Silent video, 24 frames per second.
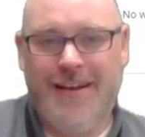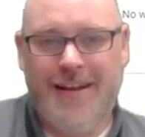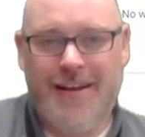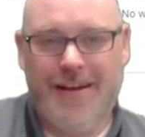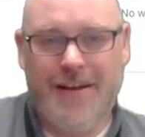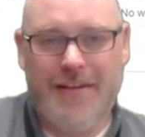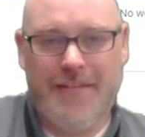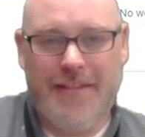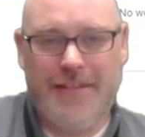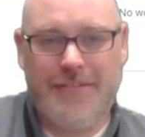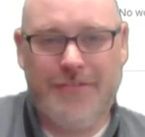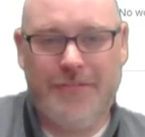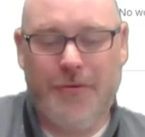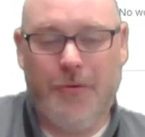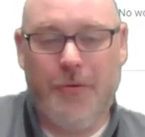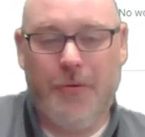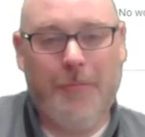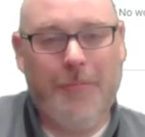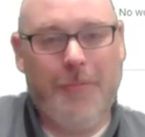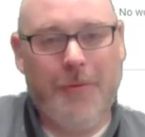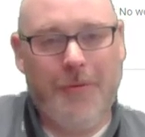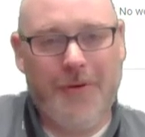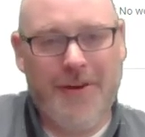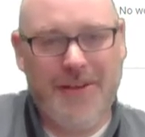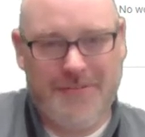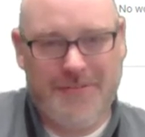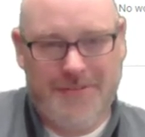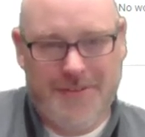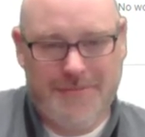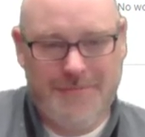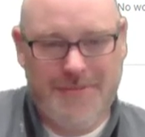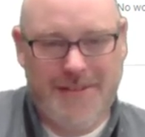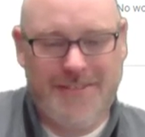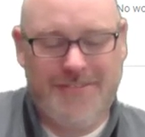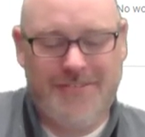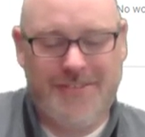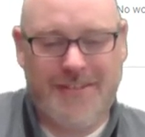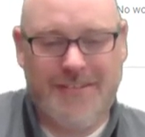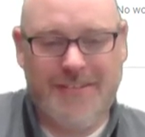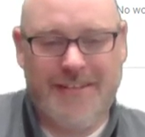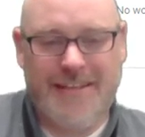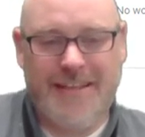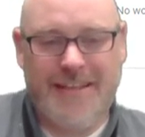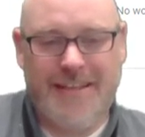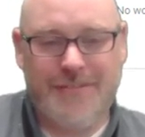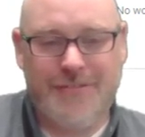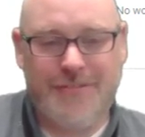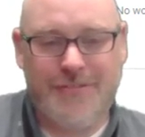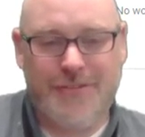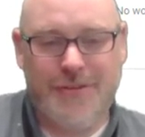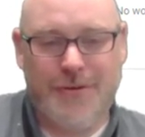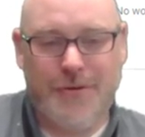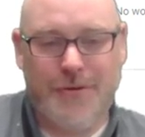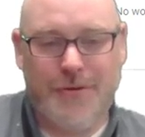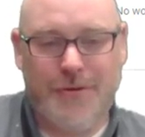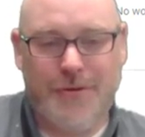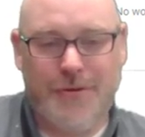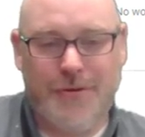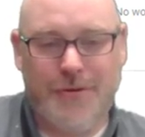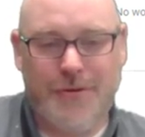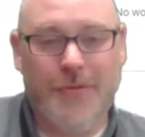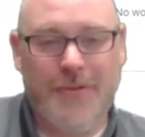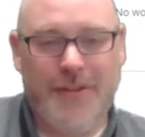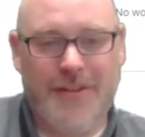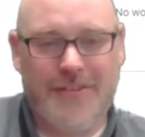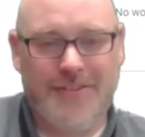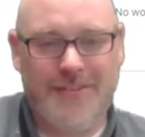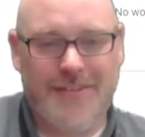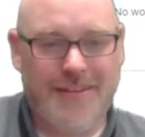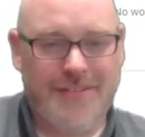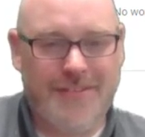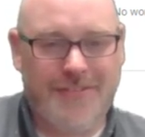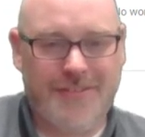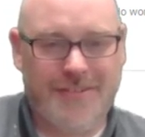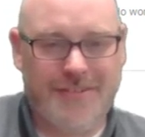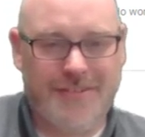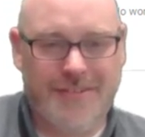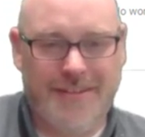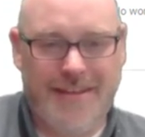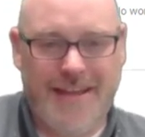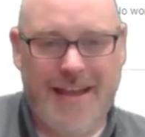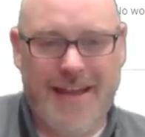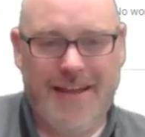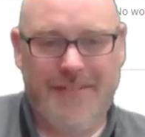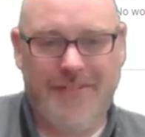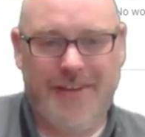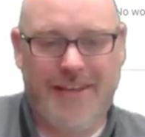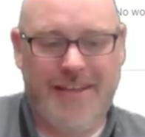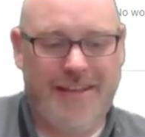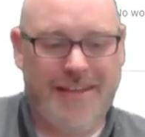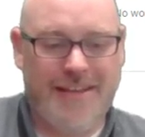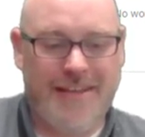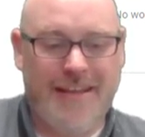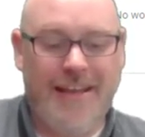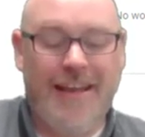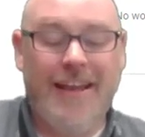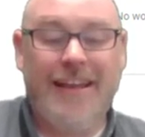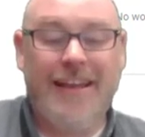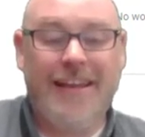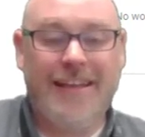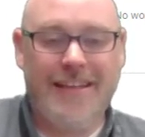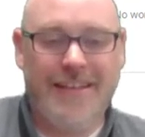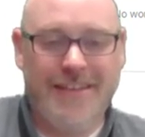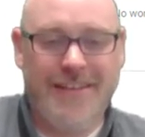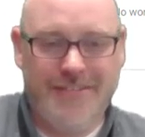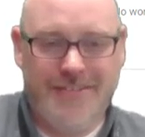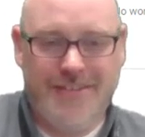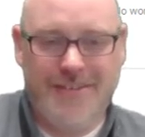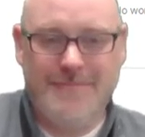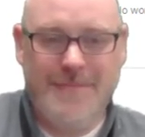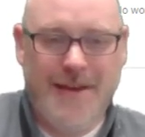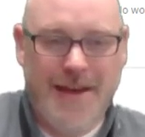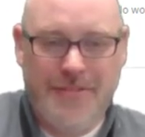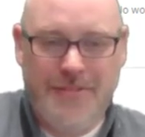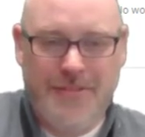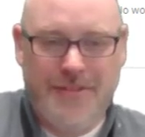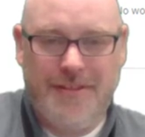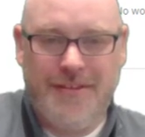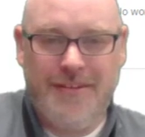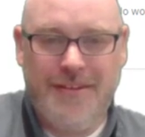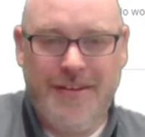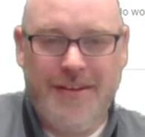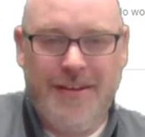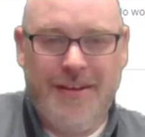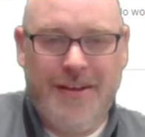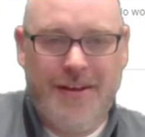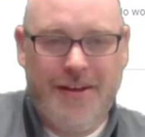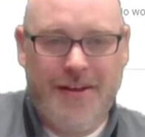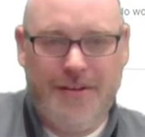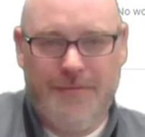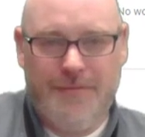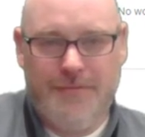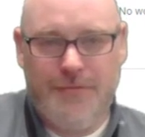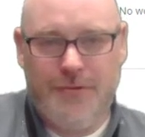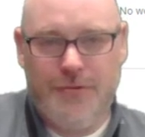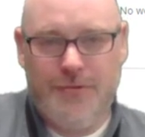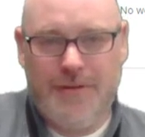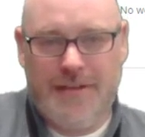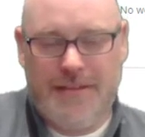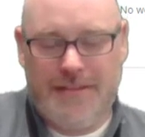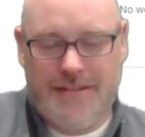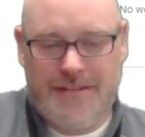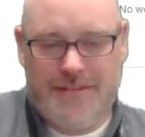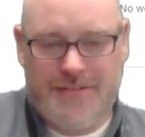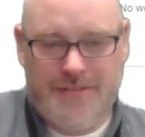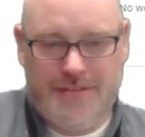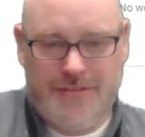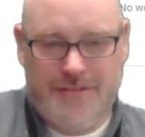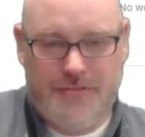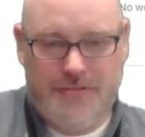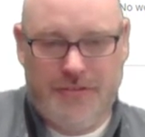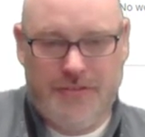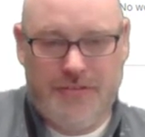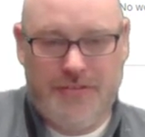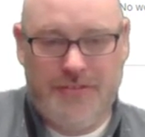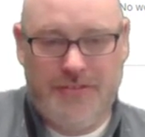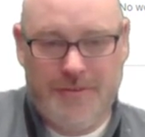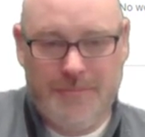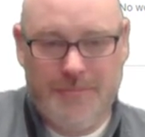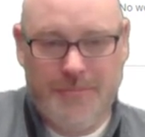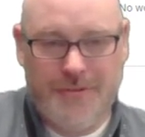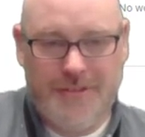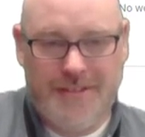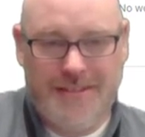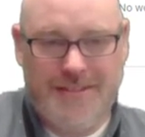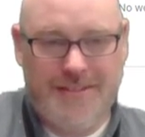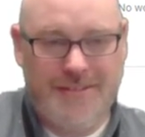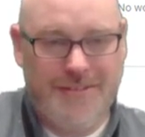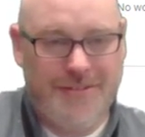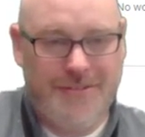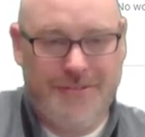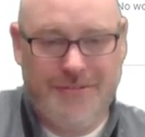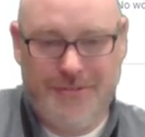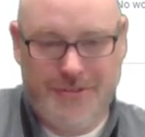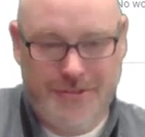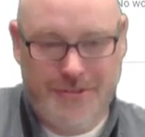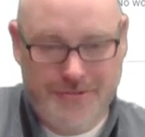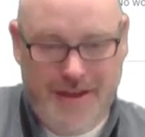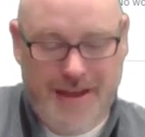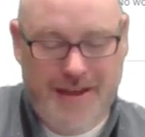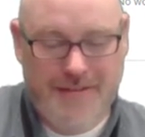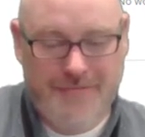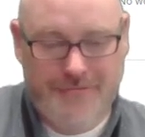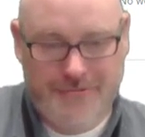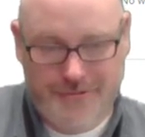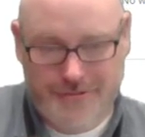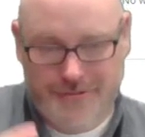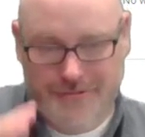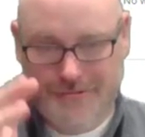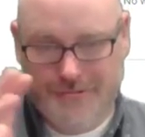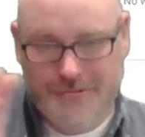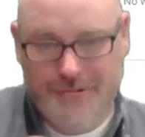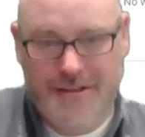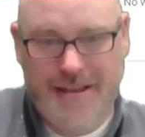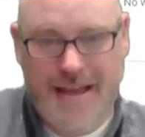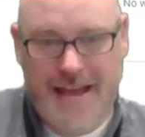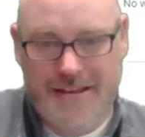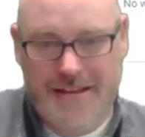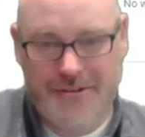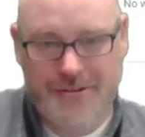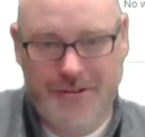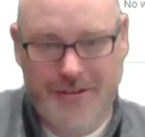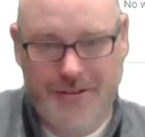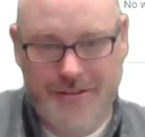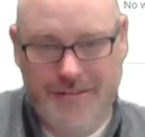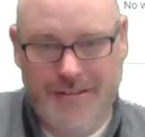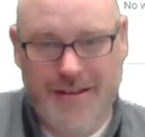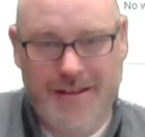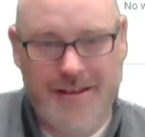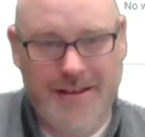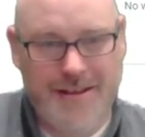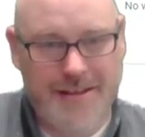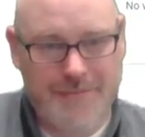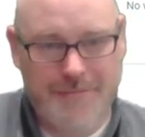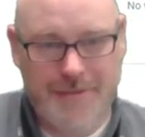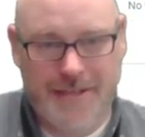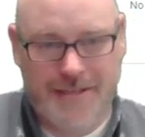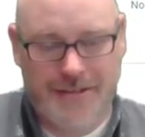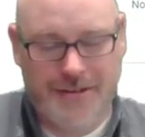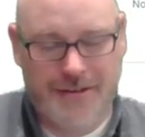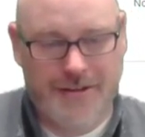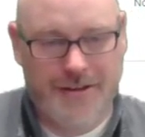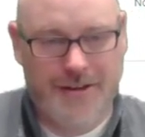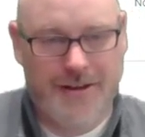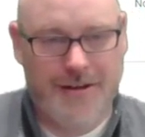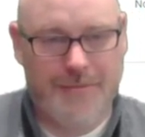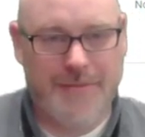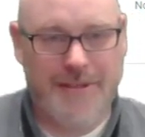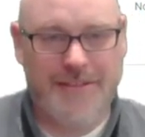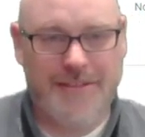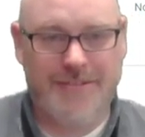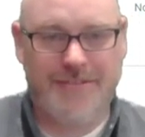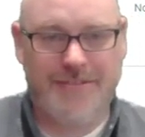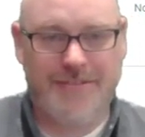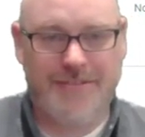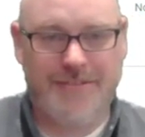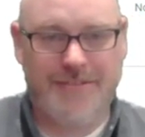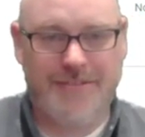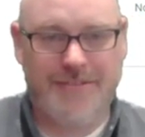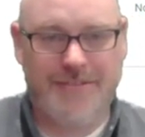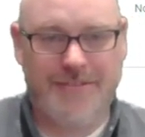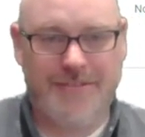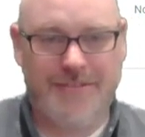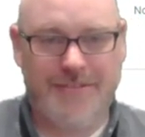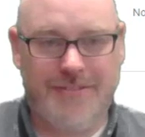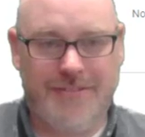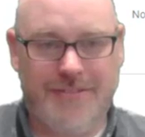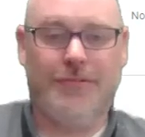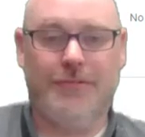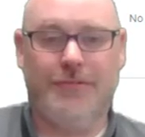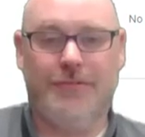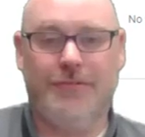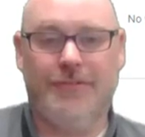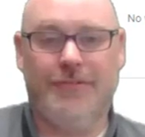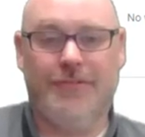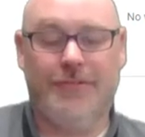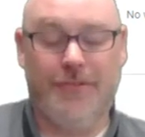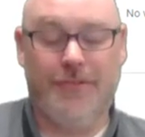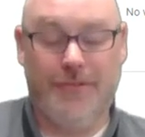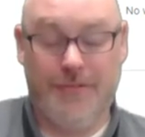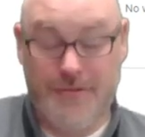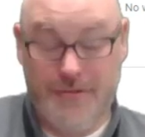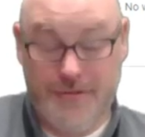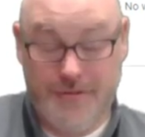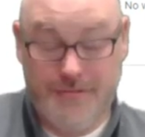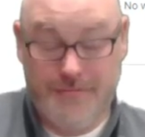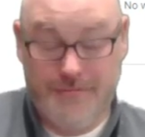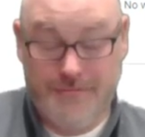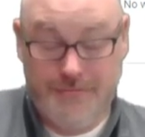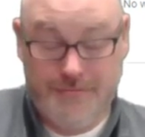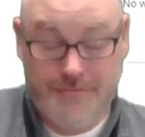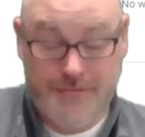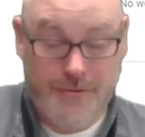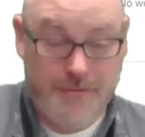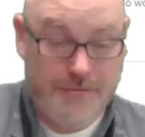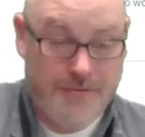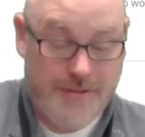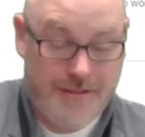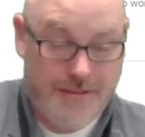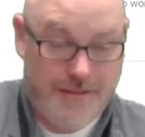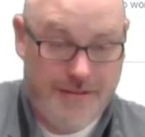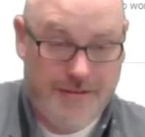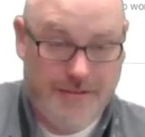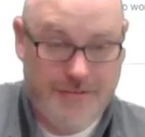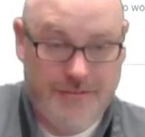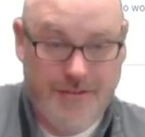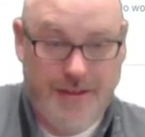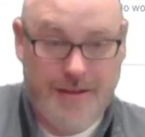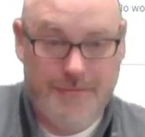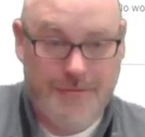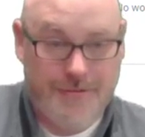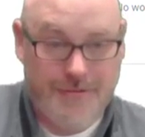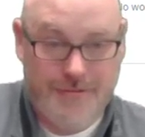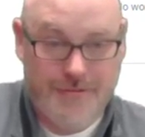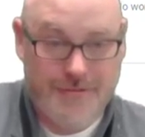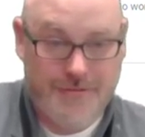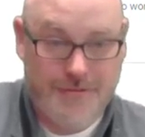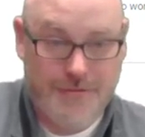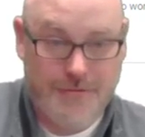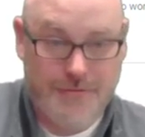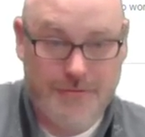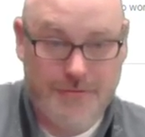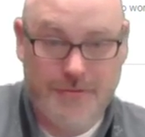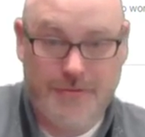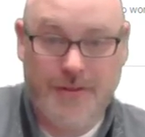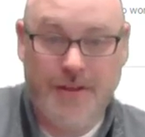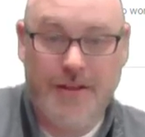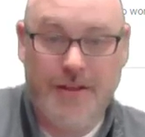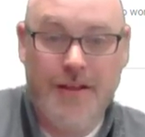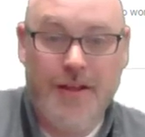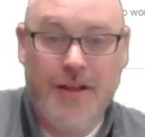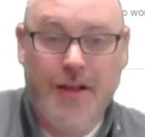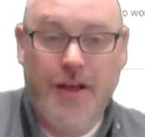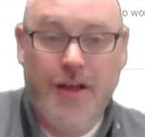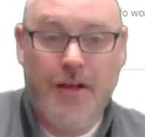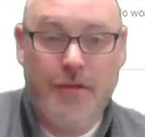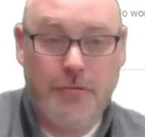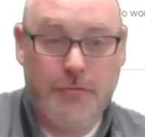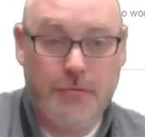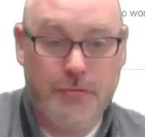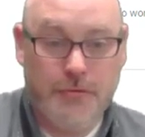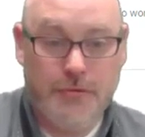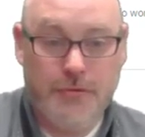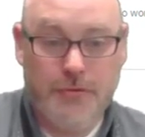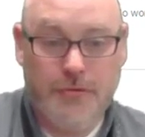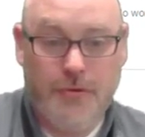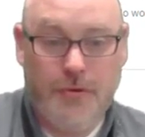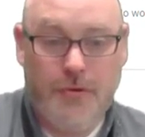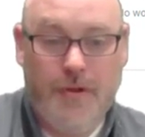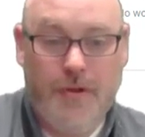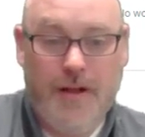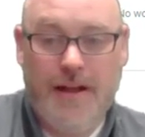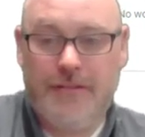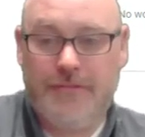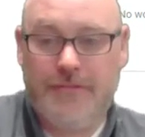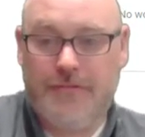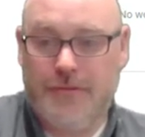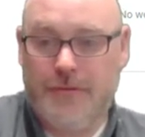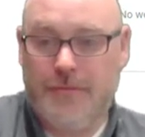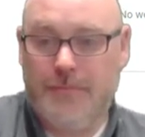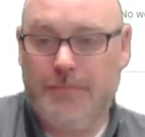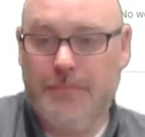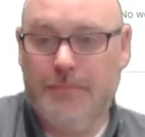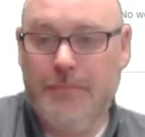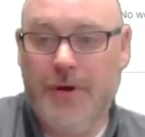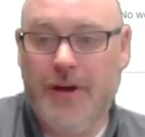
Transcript: That's the whole point of it, basically. And so Google doesn't necessarily have a easy method of doing this. It's just simply, you have to look at it online, make your comments, and return the assignment to the students through Google Classroom.